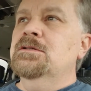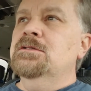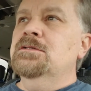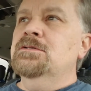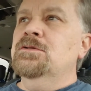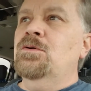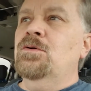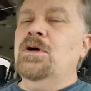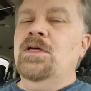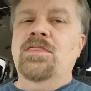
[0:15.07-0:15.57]

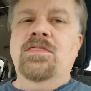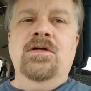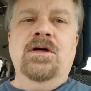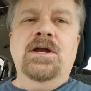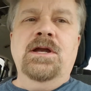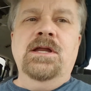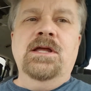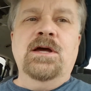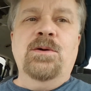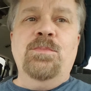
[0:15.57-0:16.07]
So I thought
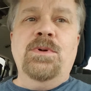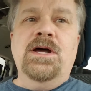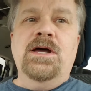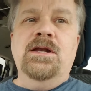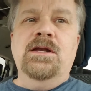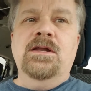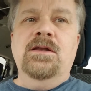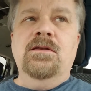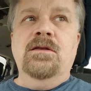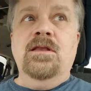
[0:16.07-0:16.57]
I'd come
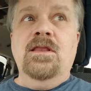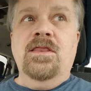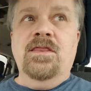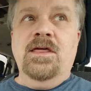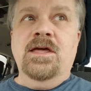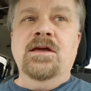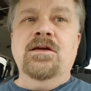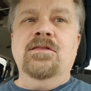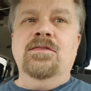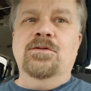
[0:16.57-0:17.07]
on and
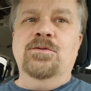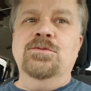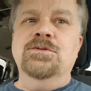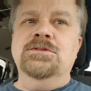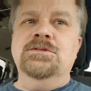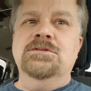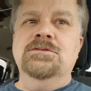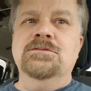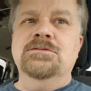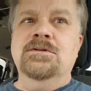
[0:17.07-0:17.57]
thank
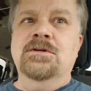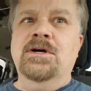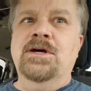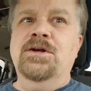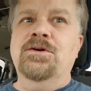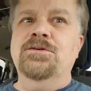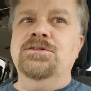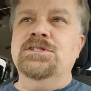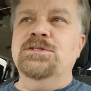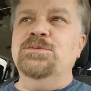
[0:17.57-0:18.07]
those
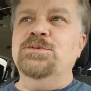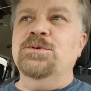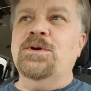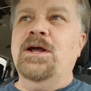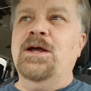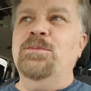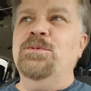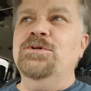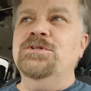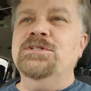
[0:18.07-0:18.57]
100
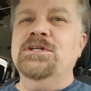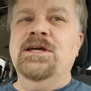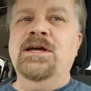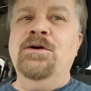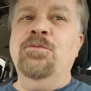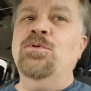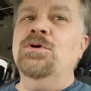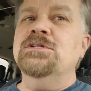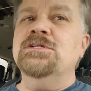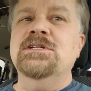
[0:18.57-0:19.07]
subscribers. I
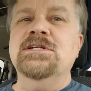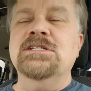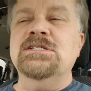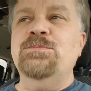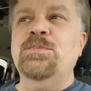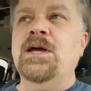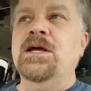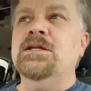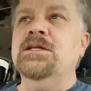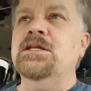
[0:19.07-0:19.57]
wasn't
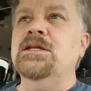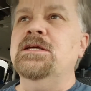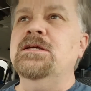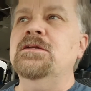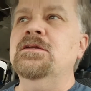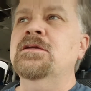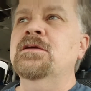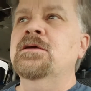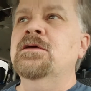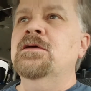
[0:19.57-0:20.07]
expecting it.
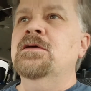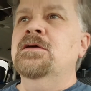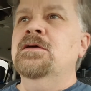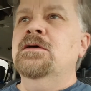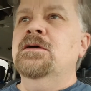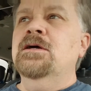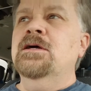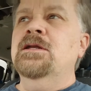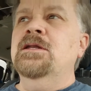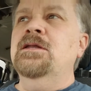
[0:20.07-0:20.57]

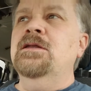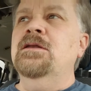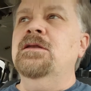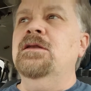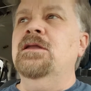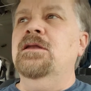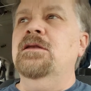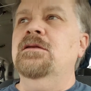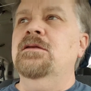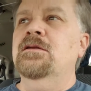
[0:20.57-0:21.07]
I
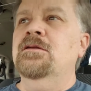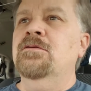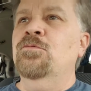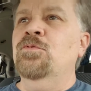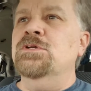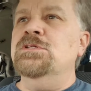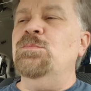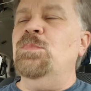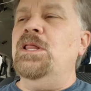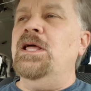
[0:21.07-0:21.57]

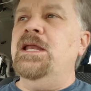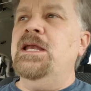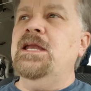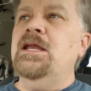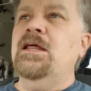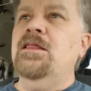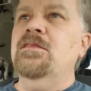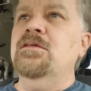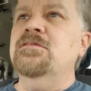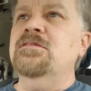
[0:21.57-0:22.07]
wasn't planning
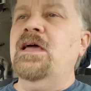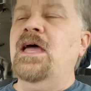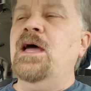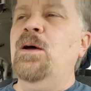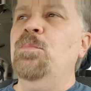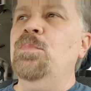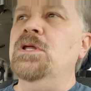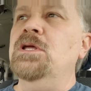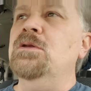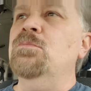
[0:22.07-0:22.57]
on this
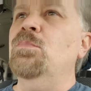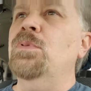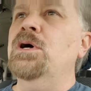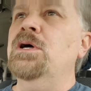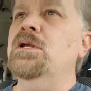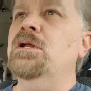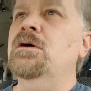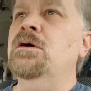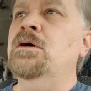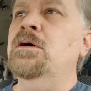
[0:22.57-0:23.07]
happening, but
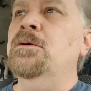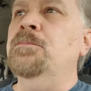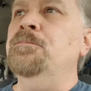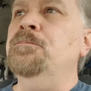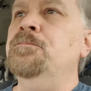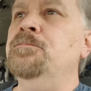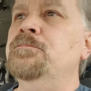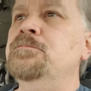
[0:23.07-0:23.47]
kind